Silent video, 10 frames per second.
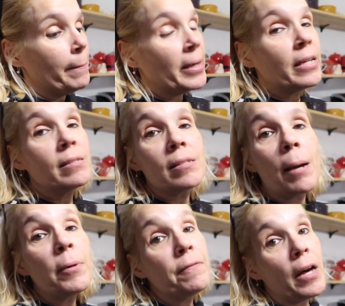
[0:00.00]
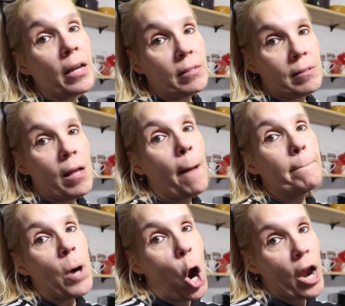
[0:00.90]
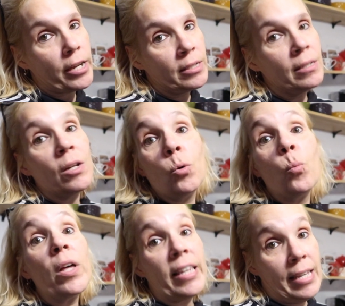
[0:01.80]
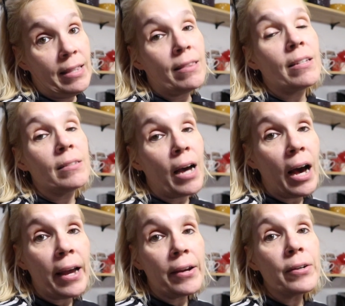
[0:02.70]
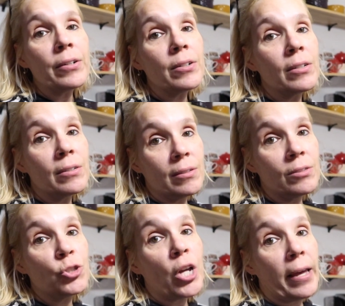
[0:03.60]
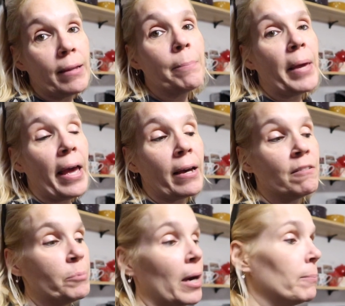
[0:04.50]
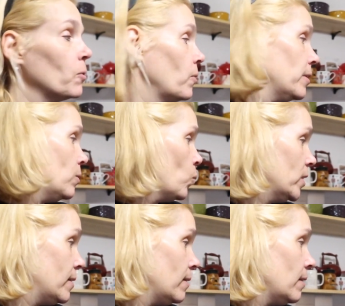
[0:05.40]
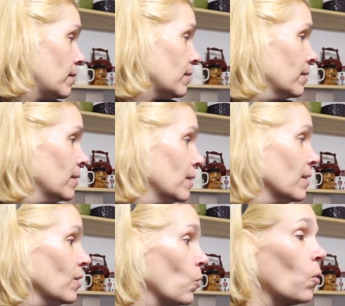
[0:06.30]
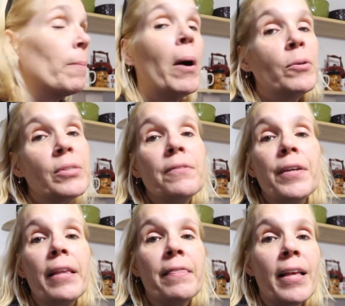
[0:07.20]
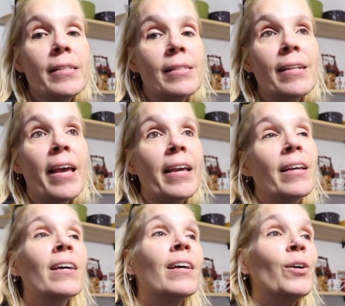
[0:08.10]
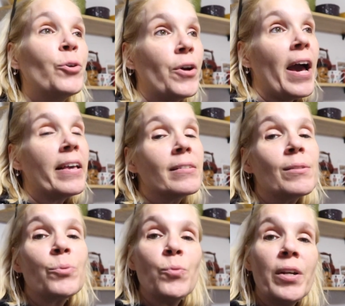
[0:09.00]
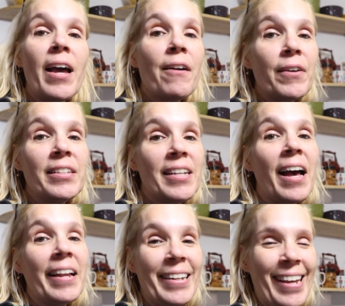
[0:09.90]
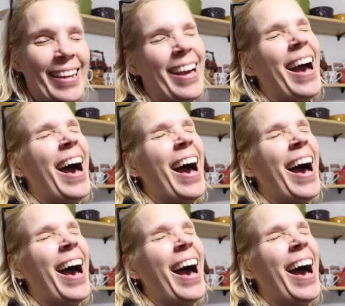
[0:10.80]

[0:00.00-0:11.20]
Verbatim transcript: because some of us will eat the entire giant bag of popcorn in one sitting, or most of it, and then say, Christ, what have I done?